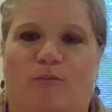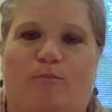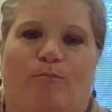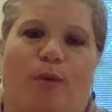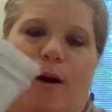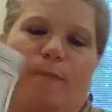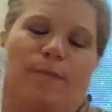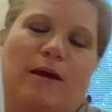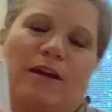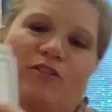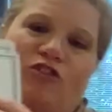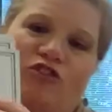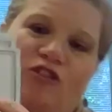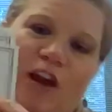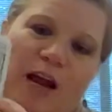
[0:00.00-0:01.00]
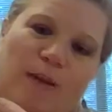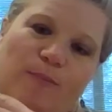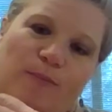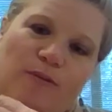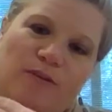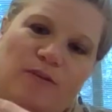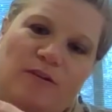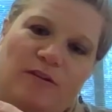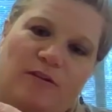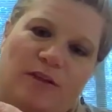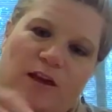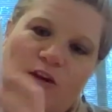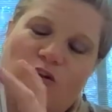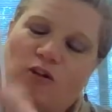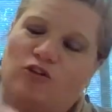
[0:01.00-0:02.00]
pumpkin shapes that
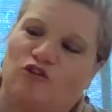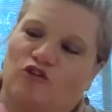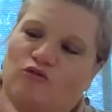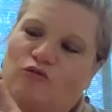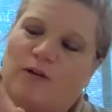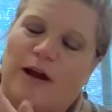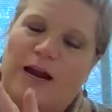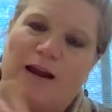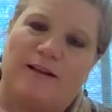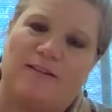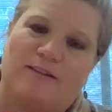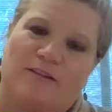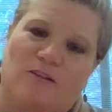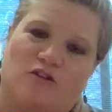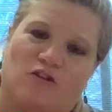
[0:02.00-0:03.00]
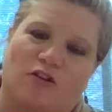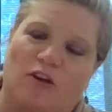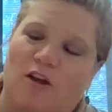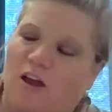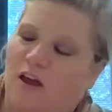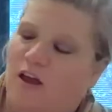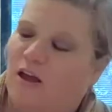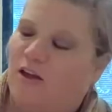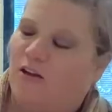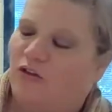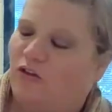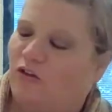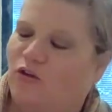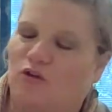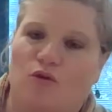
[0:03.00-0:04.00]
you can trace. There's
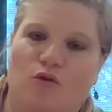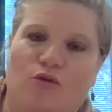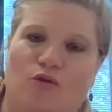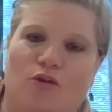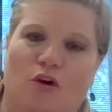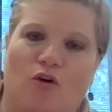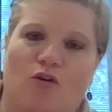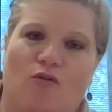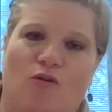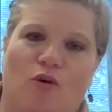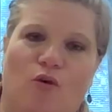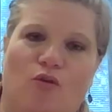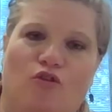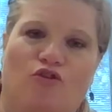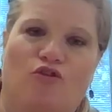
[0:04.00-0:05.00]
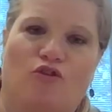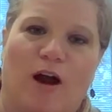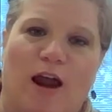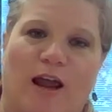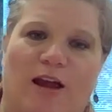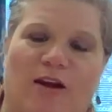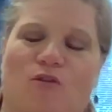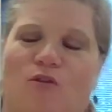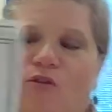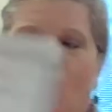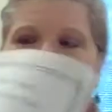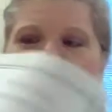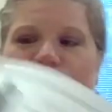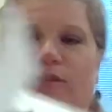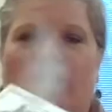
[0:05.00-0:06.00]
circles, ovals,
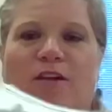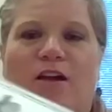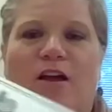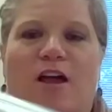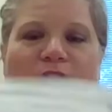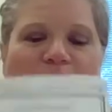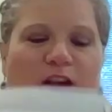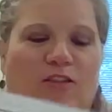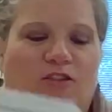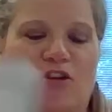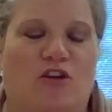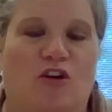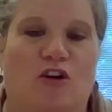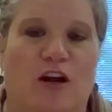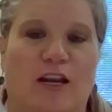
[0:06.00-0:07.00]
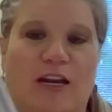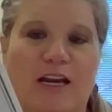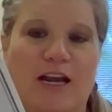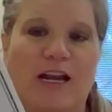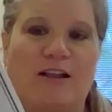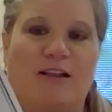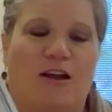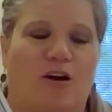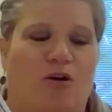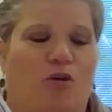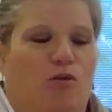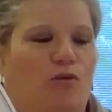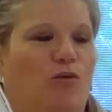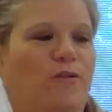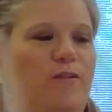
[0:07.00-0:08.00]
triangles. So you're going to need
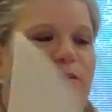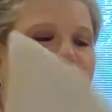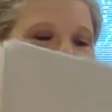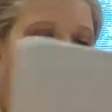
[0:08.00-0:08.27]
those.